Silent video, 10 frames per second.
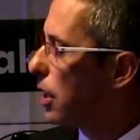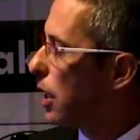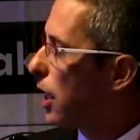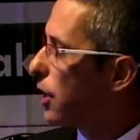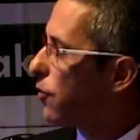
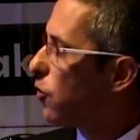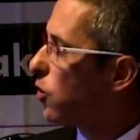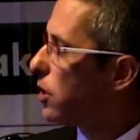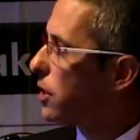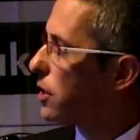At 4
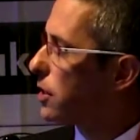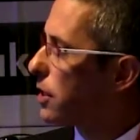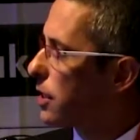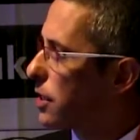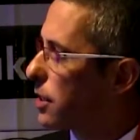years, it's
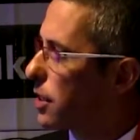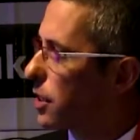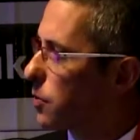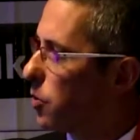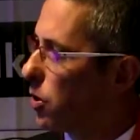66
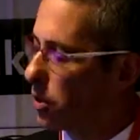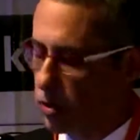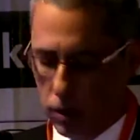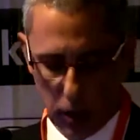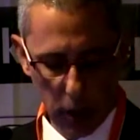points,
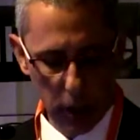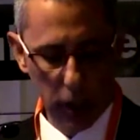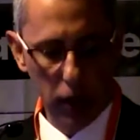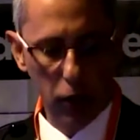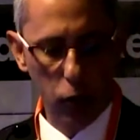
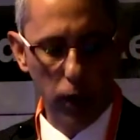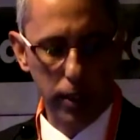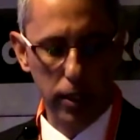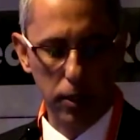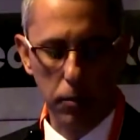nearly twice
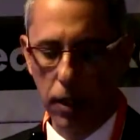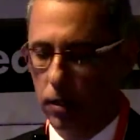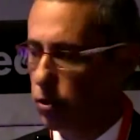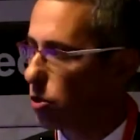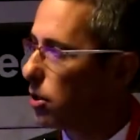as
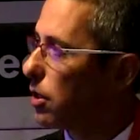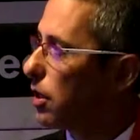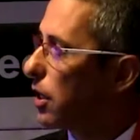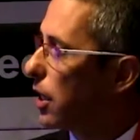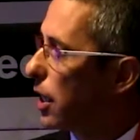much.
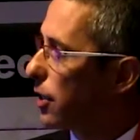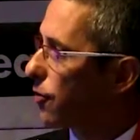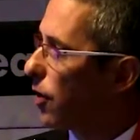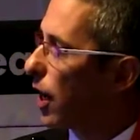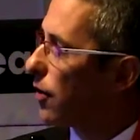At
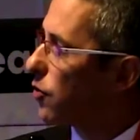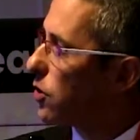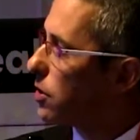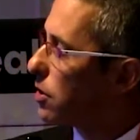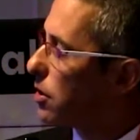5
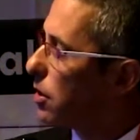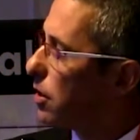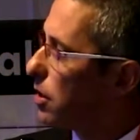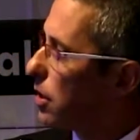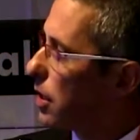years,
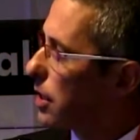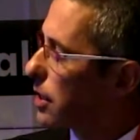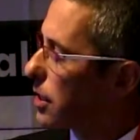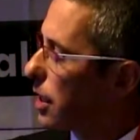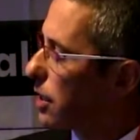it
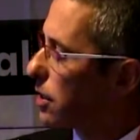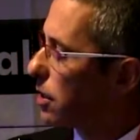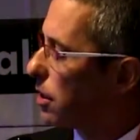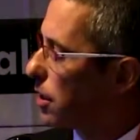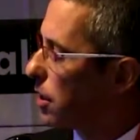stays
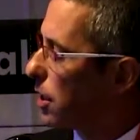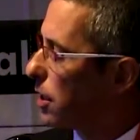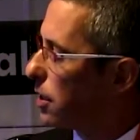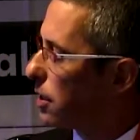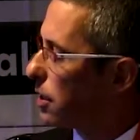nearly
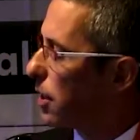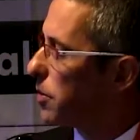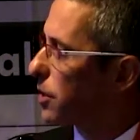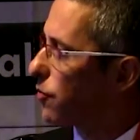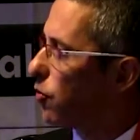the same
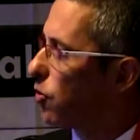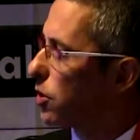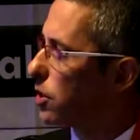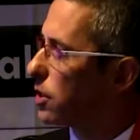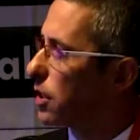as 4
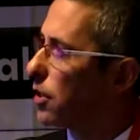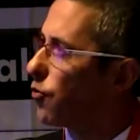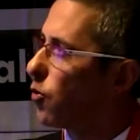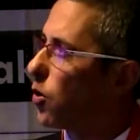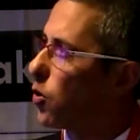years. And if
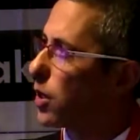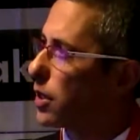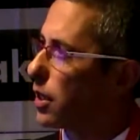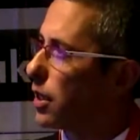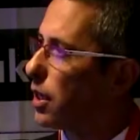we look at
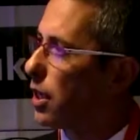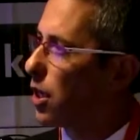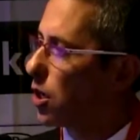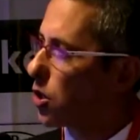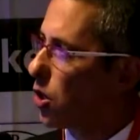the
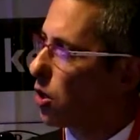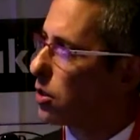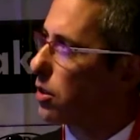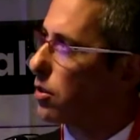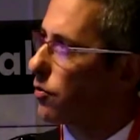
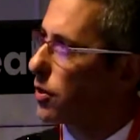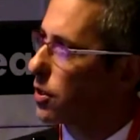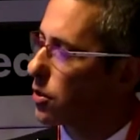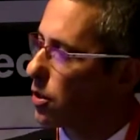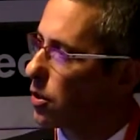content of
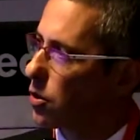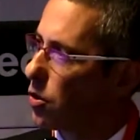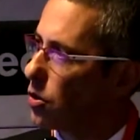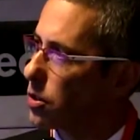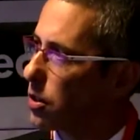this
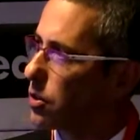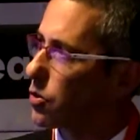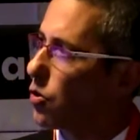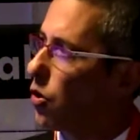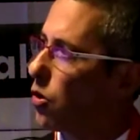constant
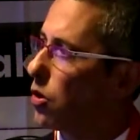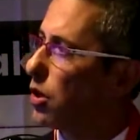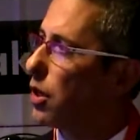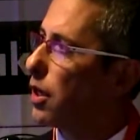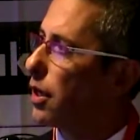score,
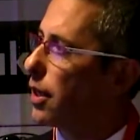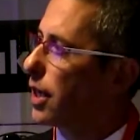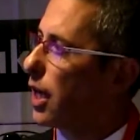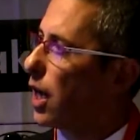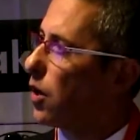the
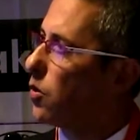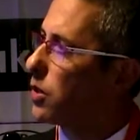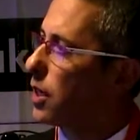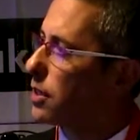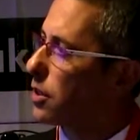yellow,
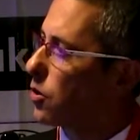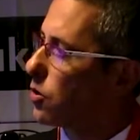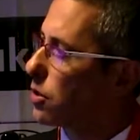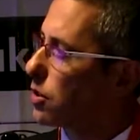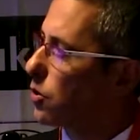that's the
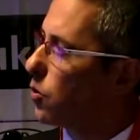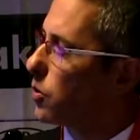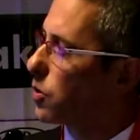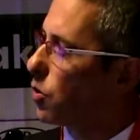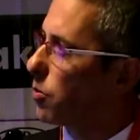constant score we
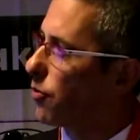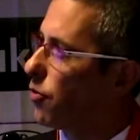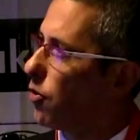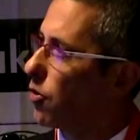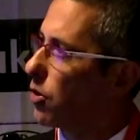saw
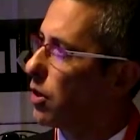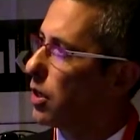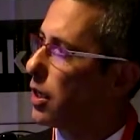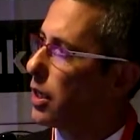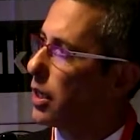before.
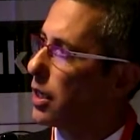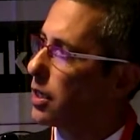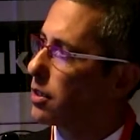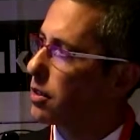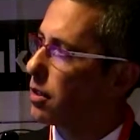
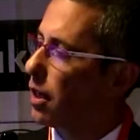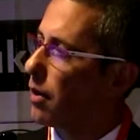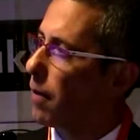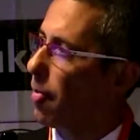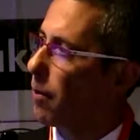It's
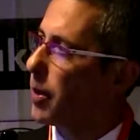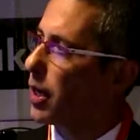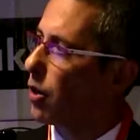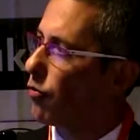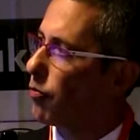made
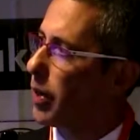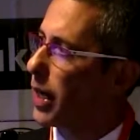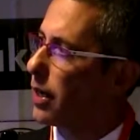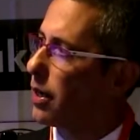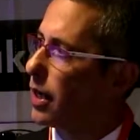out of
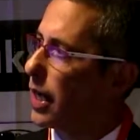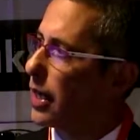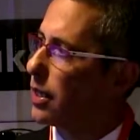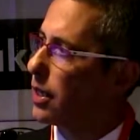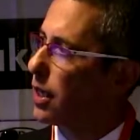pain,
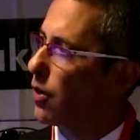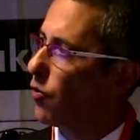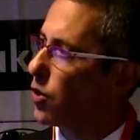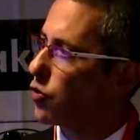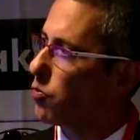ADL,
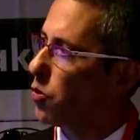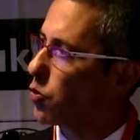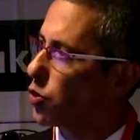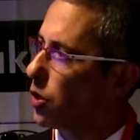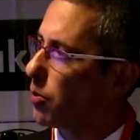range of
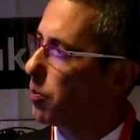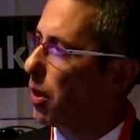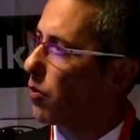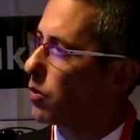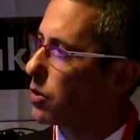motion, and power.